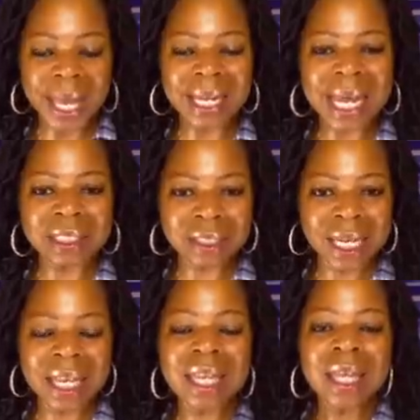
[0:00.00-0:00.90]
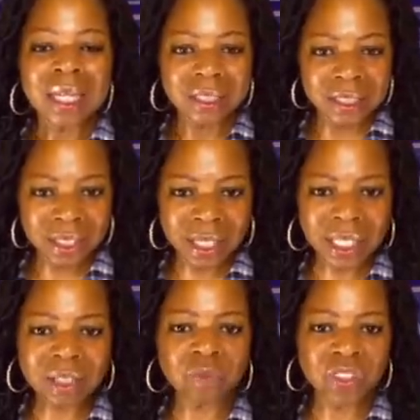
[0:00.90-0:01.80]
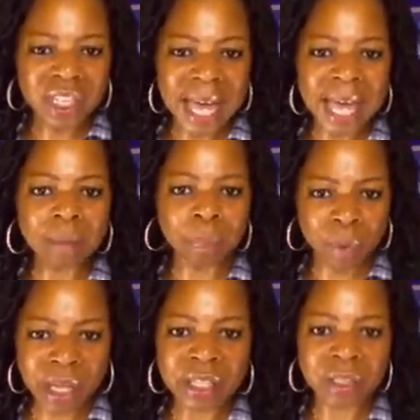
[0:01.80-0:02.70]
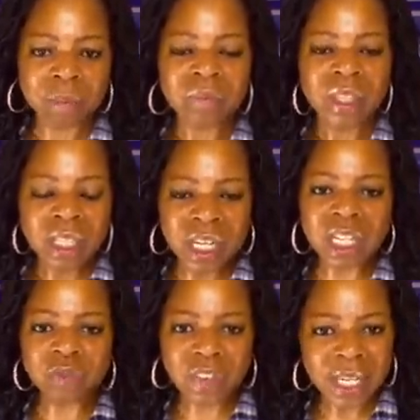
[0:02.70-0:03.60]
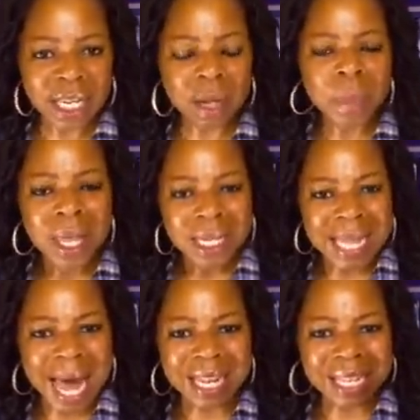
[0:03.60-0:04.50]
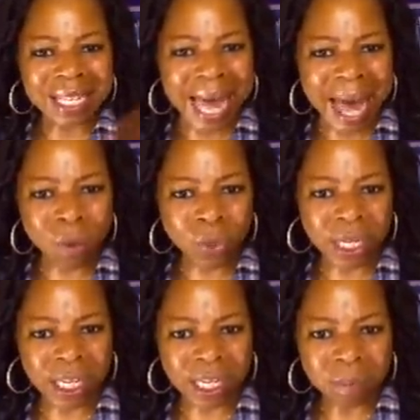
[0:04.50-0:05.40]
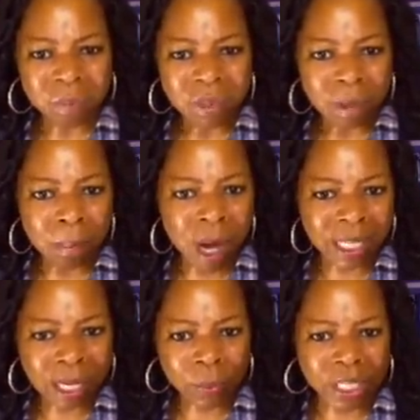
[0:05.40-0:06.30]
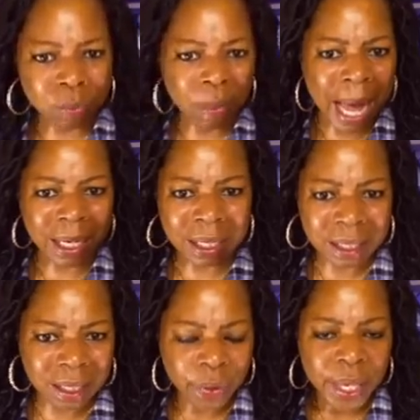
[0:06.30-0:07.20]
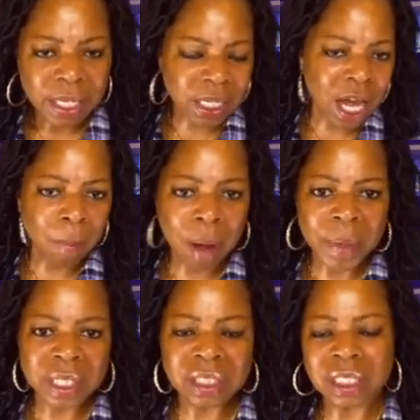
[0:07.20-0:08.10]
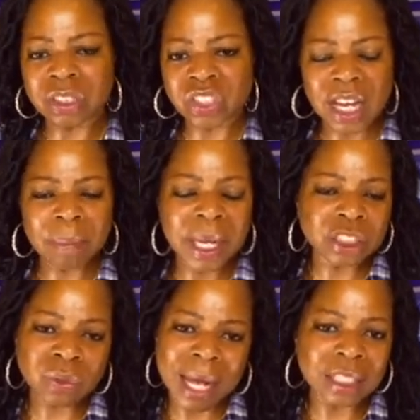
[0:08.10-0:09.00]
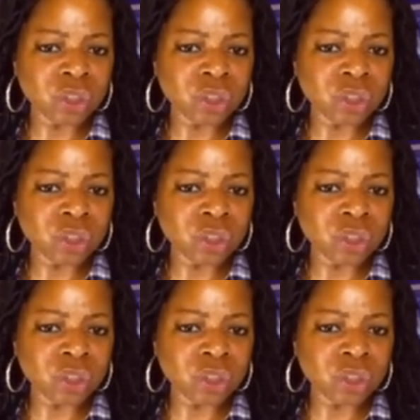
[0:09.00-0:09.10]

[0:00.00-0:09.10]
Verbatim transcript: And I say, good for that brother. Good for him not allowing Monkey Wrench Monica to come up into the gym and try to